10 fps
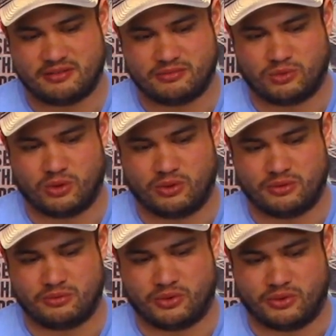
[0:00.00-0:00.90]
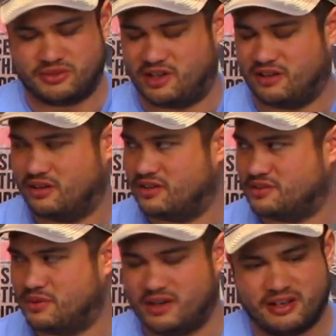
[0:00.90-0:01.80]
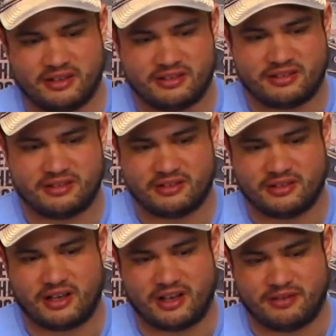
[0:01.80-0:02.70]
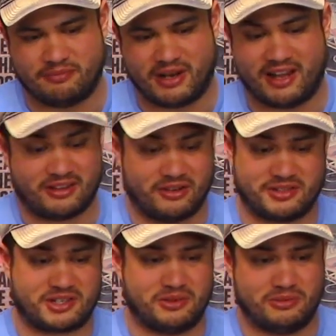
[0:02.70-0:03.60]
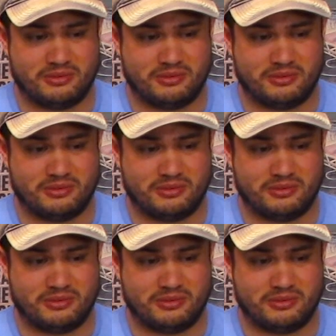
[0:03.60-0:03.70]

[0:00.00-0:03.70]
Royal Sailor is what it is. But I thought it was cool.